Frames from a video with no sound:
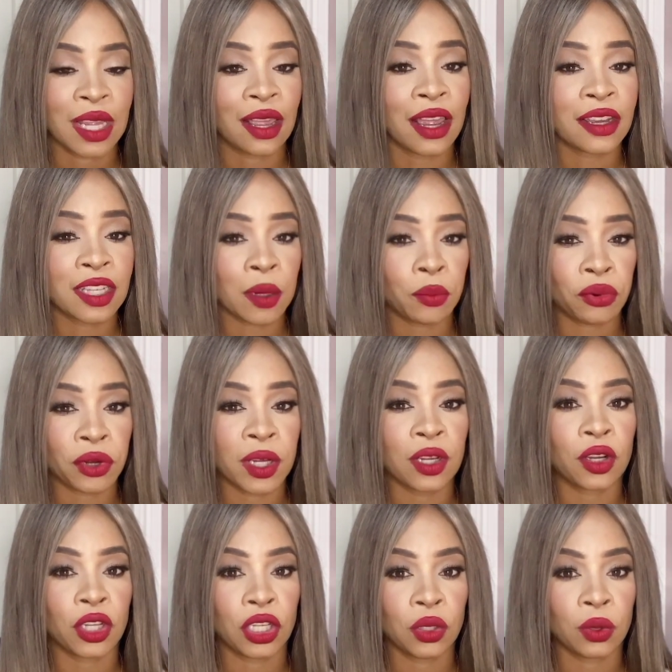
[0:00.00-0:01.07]
it's a pretty
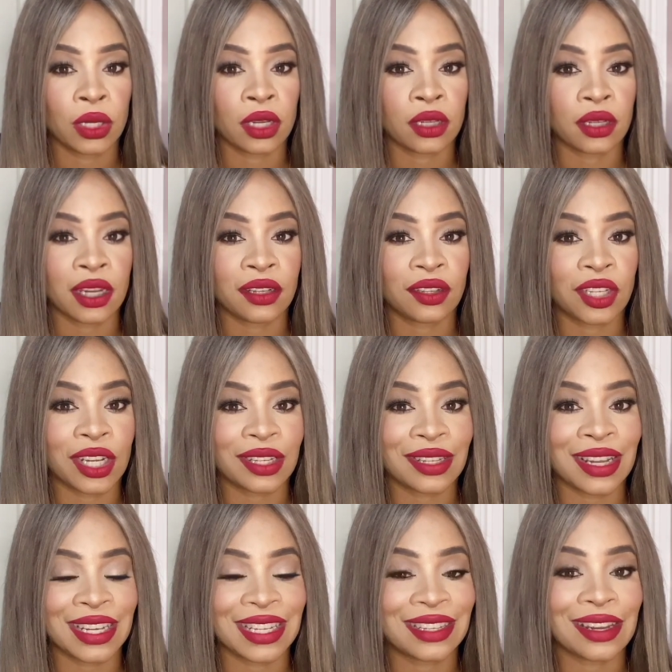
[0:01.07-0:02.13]
good unit. It's just
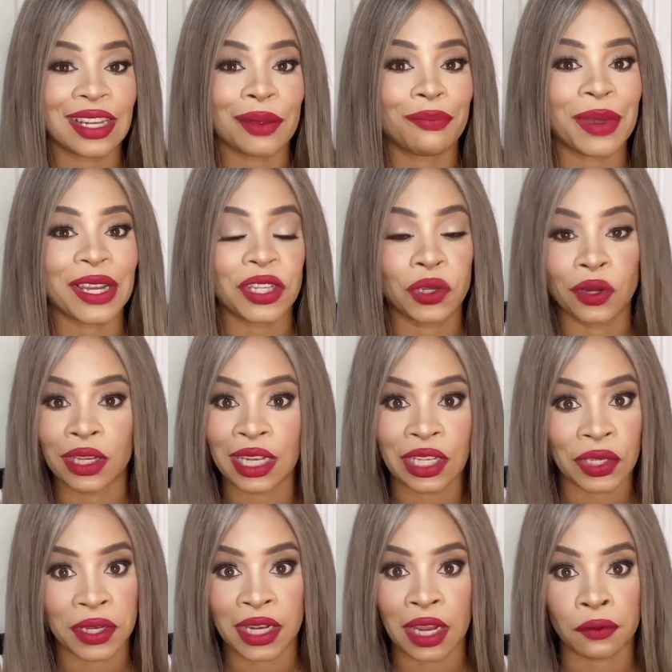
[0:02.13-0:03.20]
that it's not the best unit that
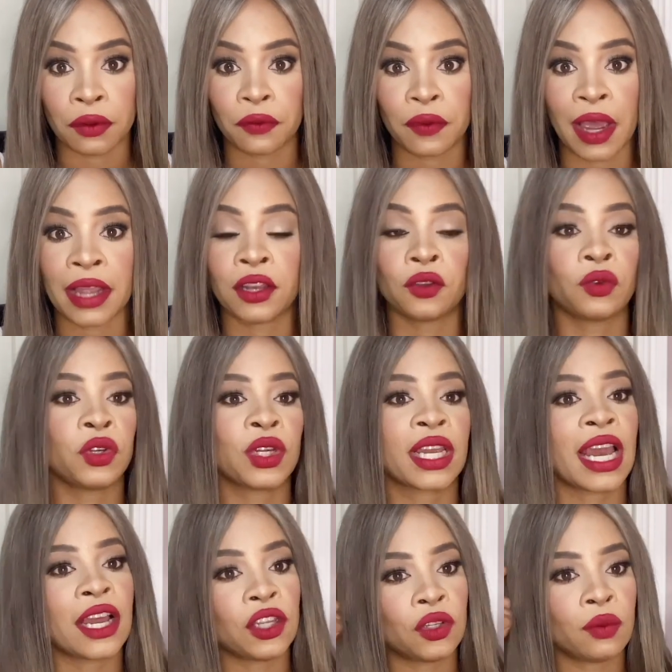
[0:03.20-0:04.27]
you can ever find. You know, you
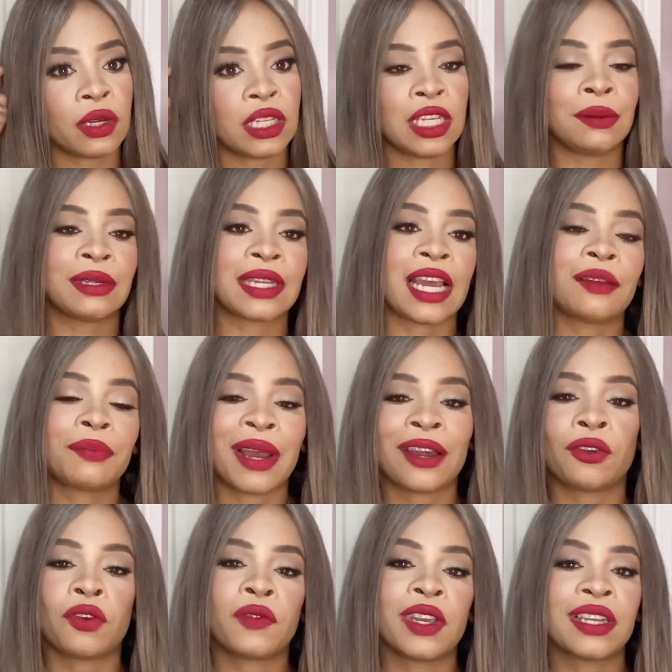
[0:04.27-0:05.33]
can't do a deep side part.
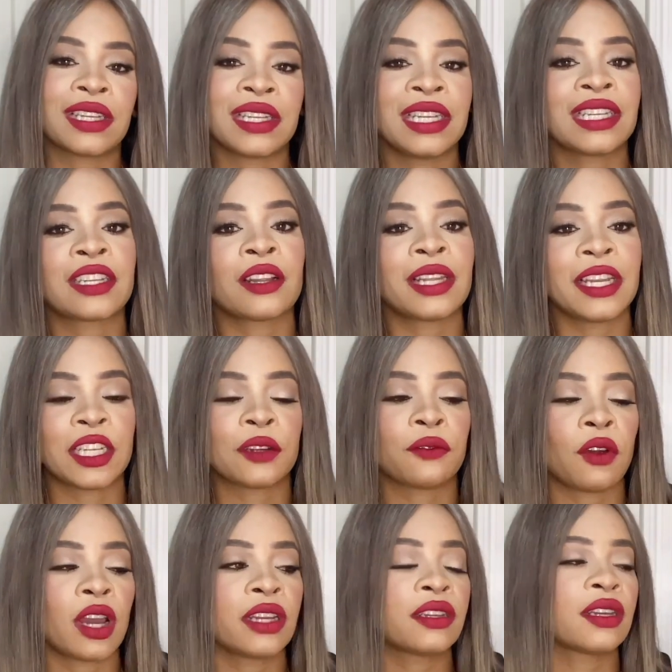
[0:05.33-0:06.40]
Obviously, it's a lace
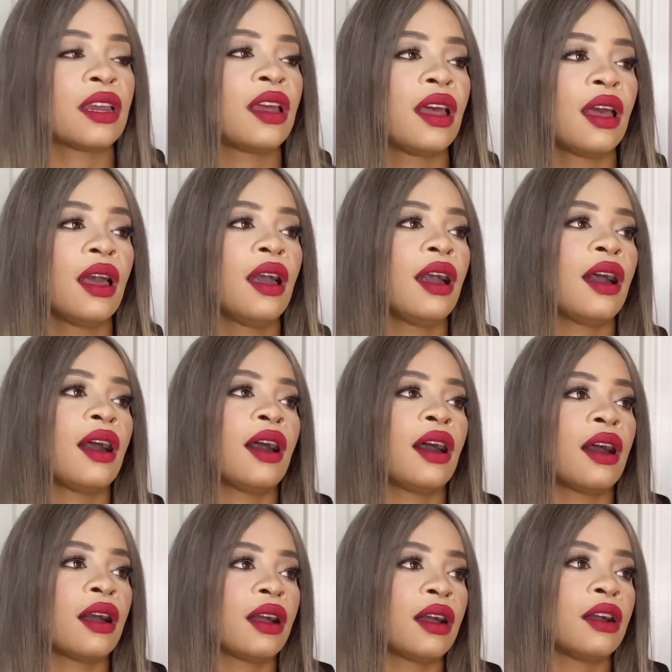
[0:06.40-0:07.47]
front.
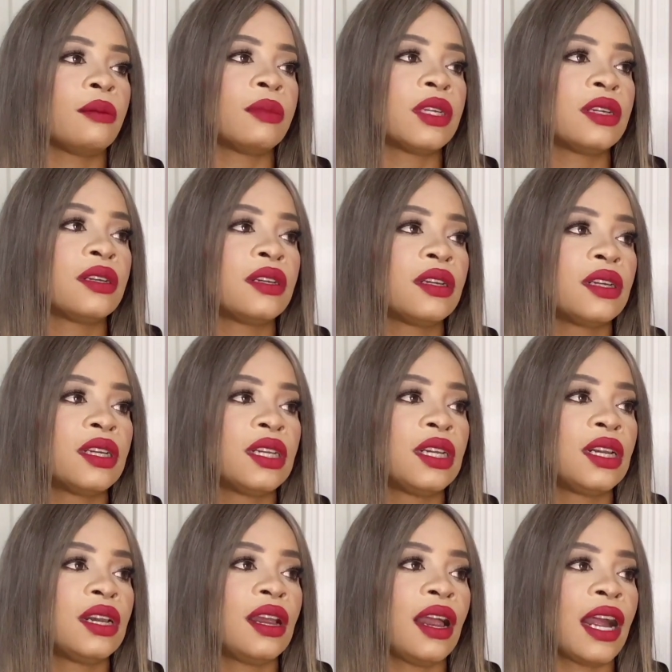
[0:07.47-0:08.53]
I
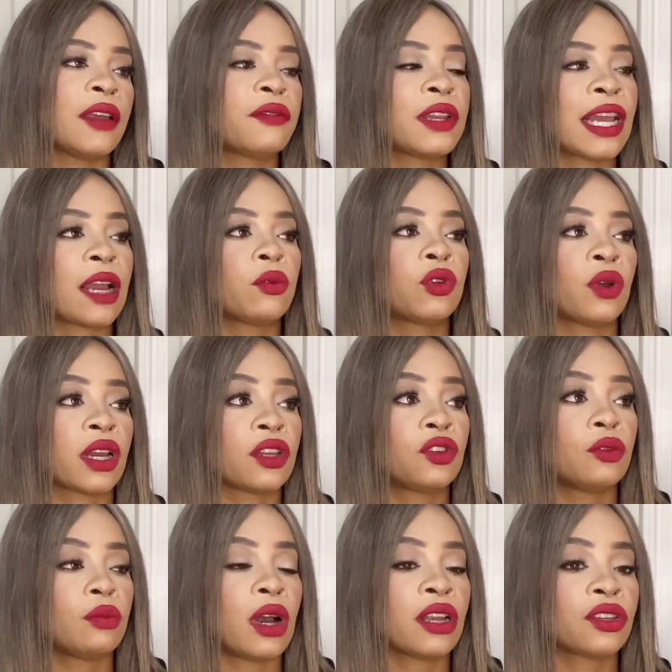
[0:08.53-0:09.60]
feel like I'm talking too
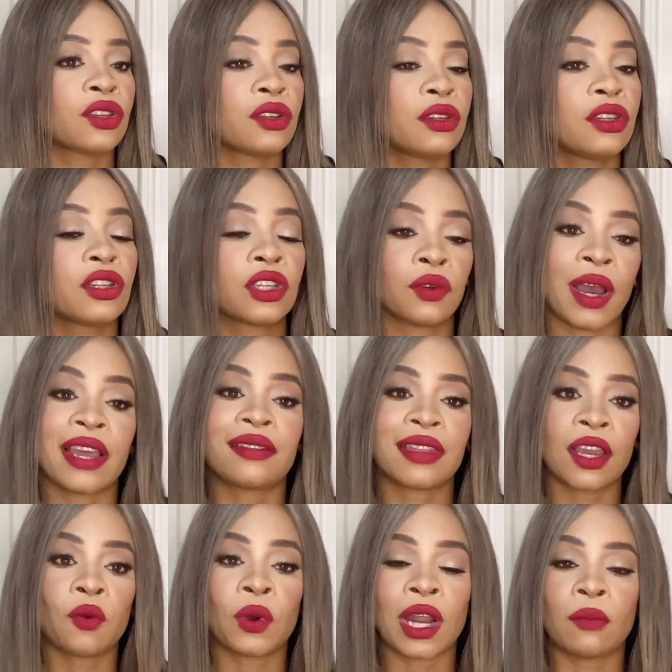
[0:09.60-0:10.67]
much. So I
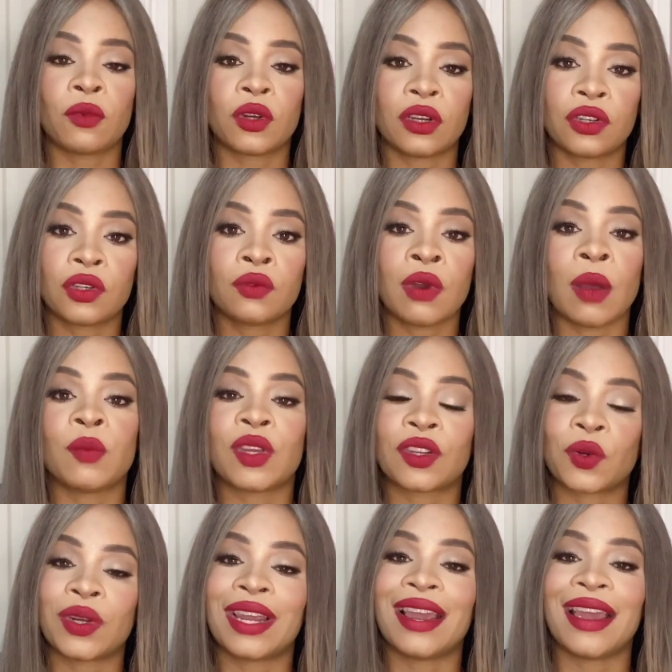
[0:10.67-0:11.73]
think what I'm going to do, I'm just
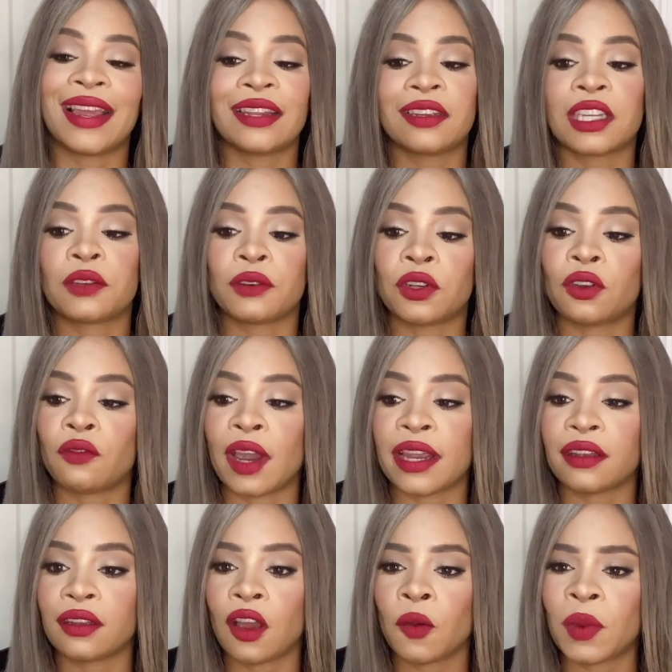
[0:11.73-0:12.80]
going to end this video right
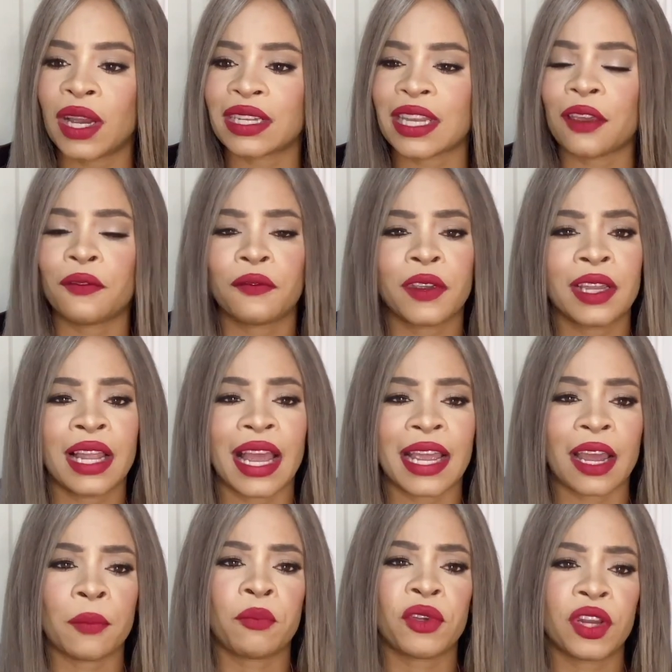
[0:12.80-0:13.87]
now, because I feel like
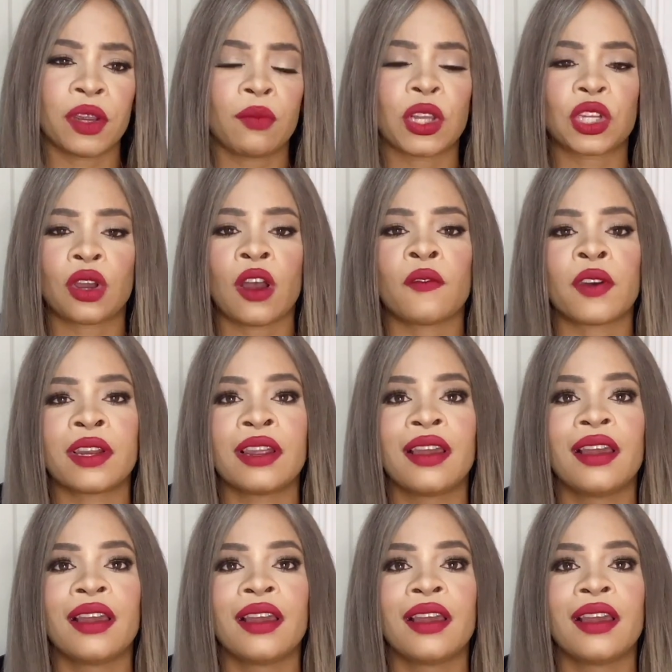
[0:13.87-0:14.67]
I pretty much covered